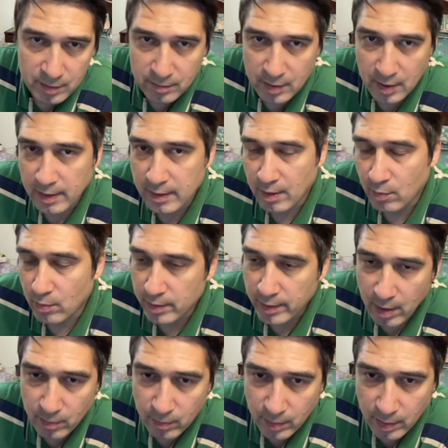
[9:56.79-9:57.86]
thing that will
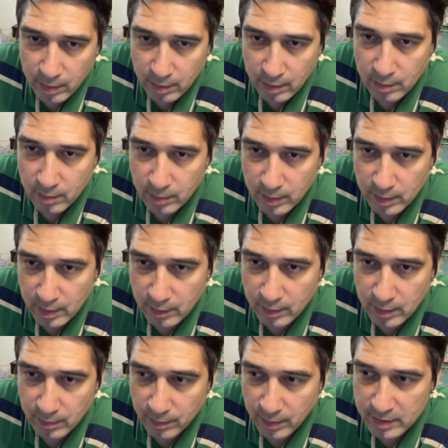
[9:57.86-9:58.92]
not work. with even
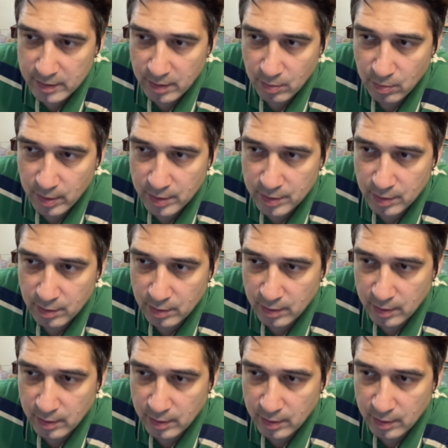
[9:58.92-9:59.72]
the present version or the